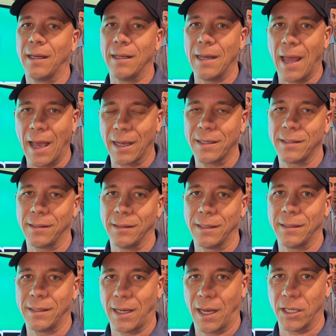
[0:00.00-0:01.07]
an
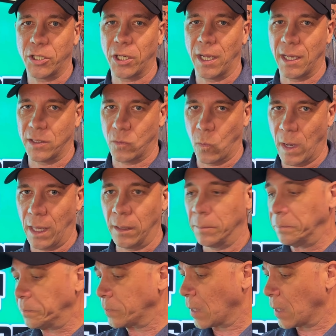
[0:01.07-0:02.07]
excellent touch as well.